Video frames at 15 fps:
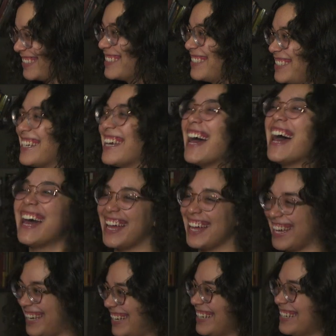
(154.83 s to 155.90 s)

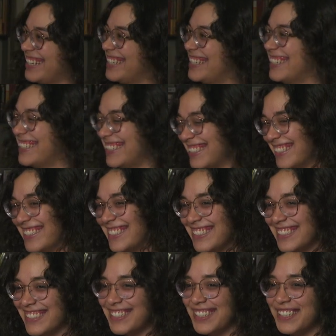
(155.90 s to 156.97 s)

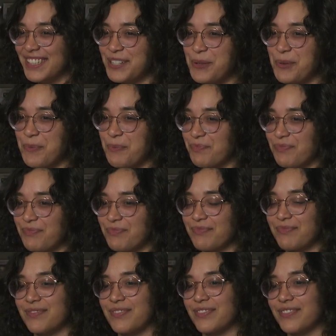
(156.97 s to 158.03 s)

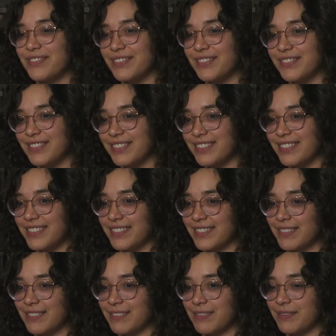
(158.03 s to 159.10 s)

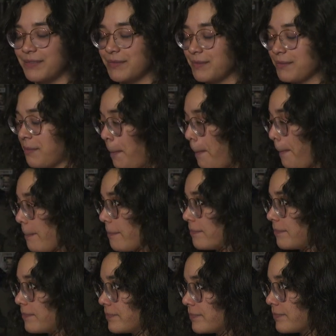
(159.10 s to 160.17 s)

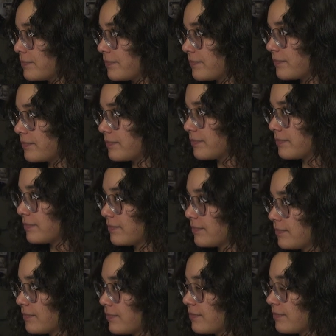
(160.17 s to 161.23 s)

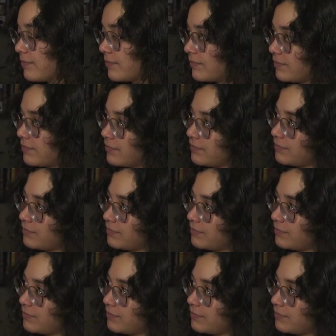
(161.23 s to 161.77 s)
(not speaking)